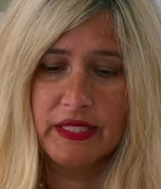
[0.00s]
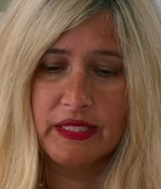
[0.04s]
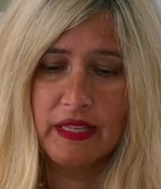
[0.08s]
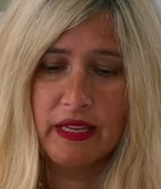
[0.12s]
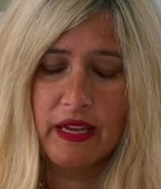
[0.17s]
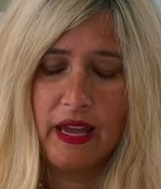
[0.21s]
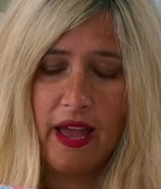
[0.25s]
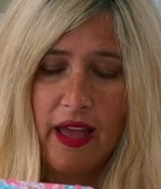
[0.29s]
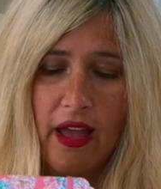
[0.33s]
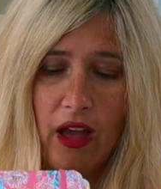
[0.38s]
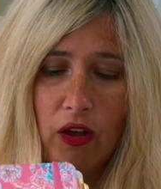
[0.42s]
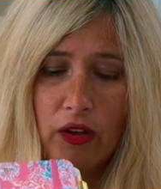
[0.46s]

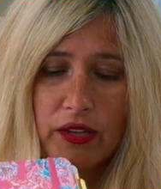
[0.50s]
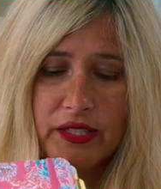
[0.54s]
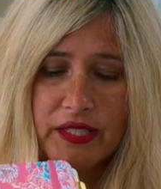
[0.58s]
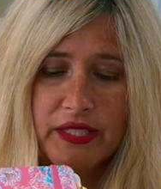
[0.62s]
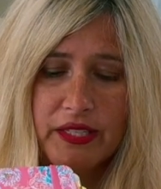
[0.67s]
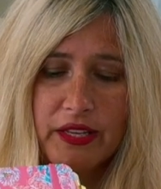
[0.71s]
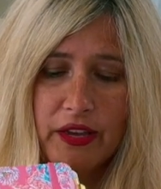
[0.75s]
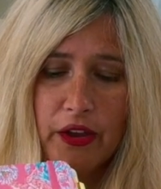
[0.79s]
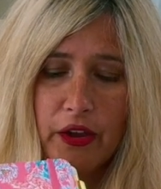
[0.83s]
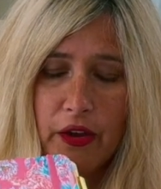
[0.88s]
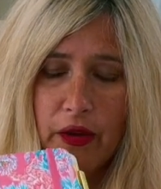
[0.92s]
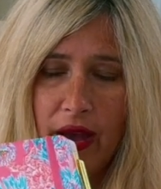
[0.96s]
I
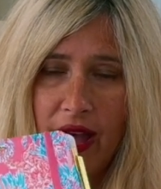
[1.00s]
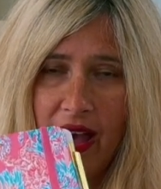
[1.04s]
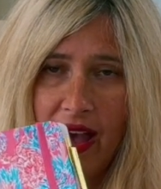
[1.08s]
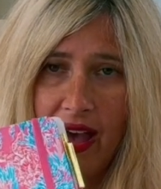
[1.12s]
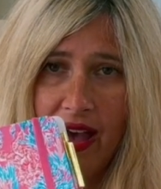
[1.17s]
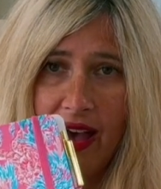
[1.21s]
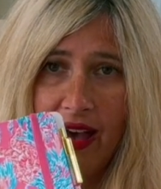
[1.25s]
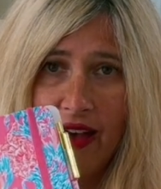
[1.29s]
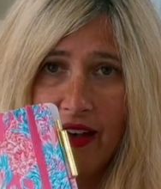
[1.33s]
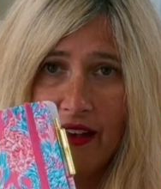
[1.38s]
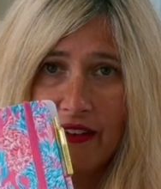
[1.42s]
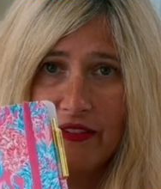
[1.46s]
also
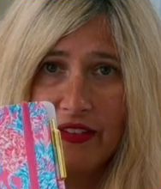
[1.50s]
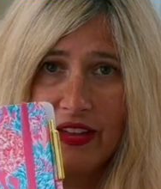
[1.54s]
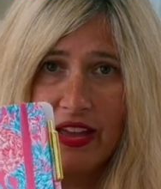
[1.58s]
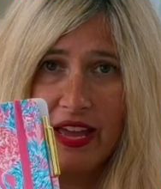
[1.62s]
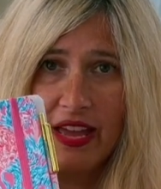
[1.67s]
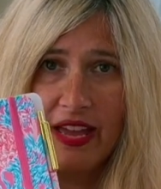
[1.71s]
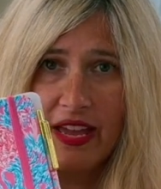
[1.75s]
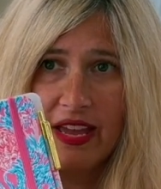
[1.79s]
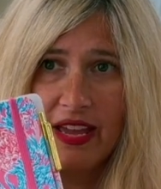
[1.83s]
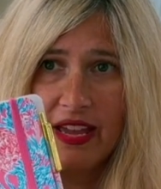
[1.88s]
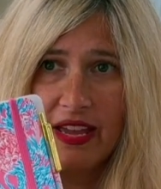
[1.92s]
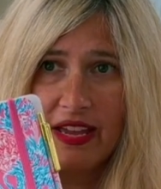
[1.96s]
have
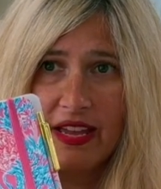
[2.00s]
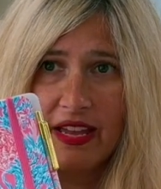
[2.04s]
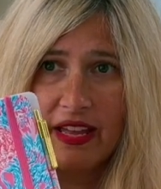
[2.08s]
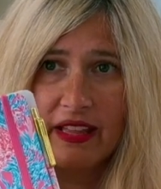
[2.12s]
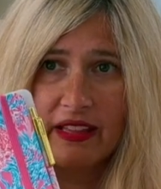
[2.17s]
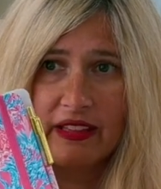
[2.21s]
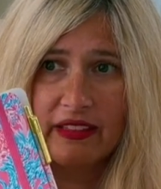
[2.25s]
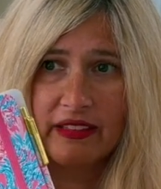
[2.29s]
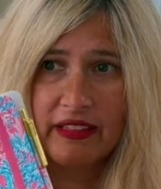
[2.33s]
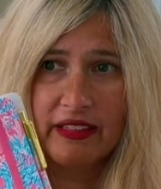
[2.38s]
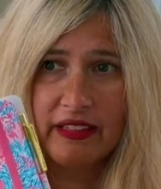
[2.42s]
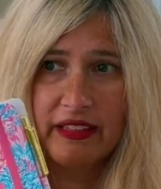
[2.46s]
a
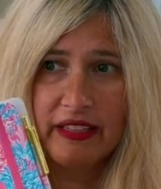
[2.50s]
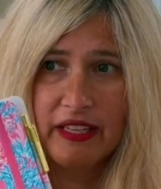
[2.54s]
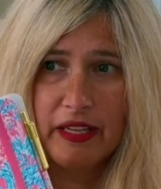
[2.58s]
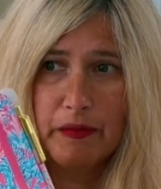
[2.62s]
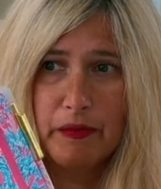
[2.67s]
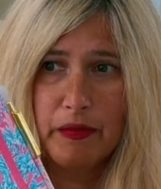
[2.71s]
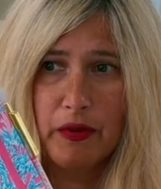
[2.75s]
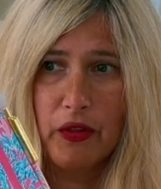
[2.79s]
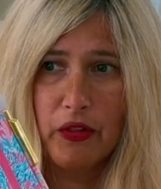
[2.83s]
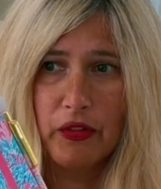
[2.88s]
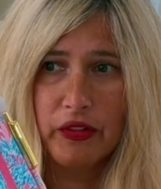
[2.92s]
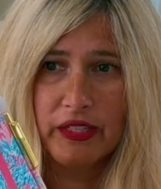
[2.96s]

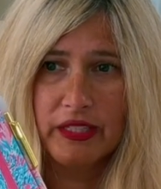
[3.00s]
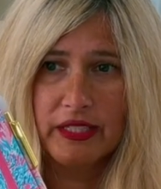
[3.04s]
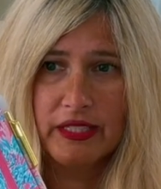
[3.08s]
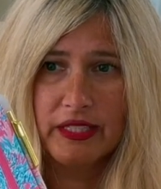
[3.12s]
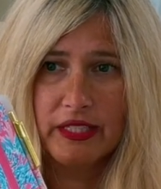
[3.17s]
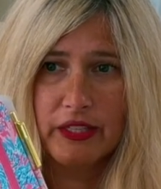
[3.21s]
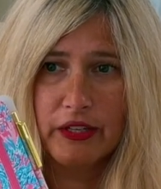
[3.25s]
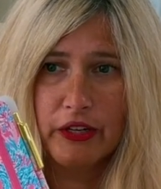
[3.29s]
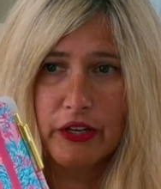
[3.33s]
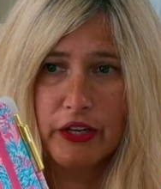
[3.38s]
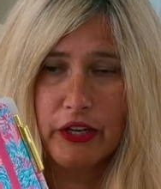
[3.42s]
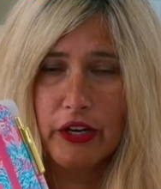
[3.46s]
Lily
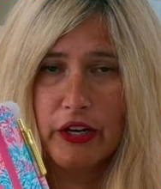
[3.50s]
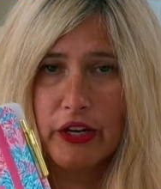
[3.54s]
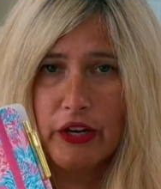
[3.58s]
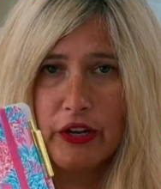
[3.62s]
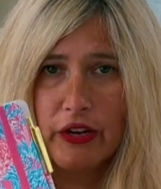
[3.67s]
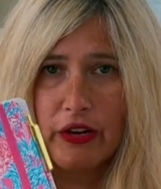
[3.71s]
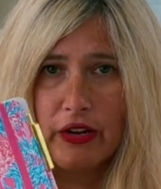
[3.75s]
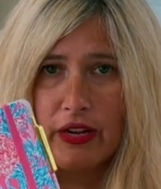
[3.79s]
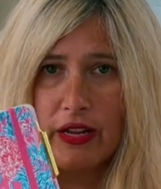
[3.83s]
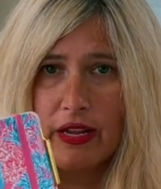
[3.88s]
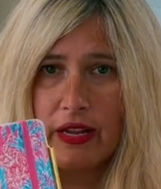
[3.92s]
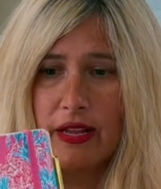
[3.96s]
Pulitzer
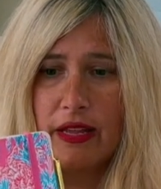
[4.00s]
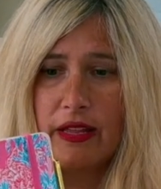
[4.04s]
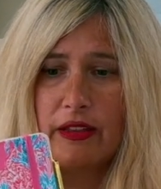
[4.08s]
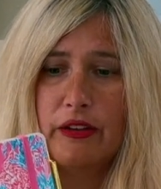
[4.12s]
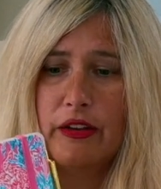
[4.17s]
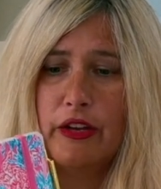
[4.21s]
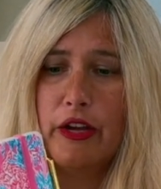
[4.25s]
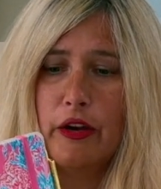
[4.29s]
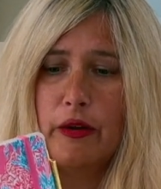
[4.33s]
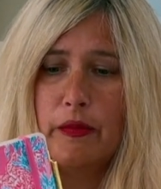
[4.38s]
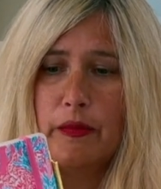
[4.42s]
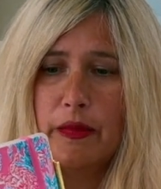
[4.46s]

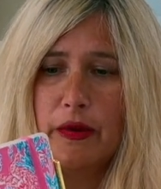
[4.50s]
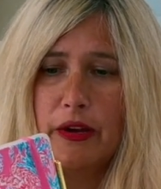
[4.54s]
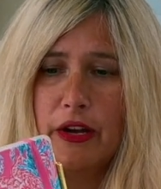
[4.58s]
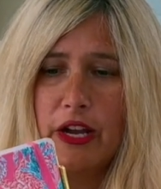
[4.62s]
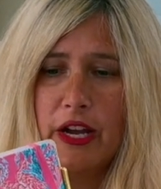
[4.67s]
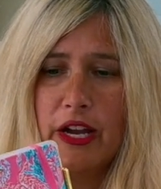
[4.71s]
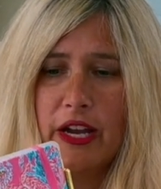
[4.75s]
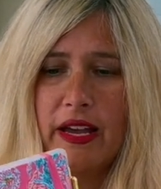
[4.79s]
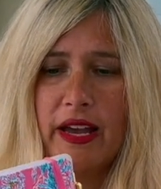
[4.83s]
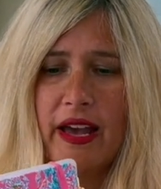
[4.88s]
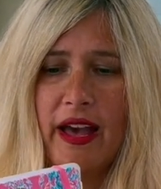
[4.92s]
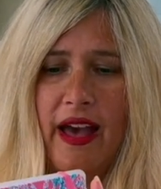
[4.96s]

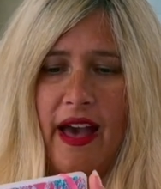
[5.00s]
notebook.